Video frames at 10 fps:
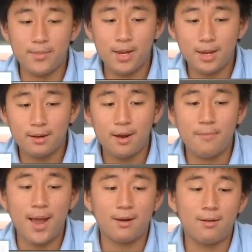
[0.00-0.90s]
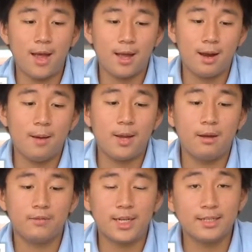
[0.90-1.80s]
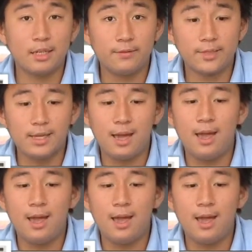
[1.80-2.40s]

meeting their macroeconomic objectives,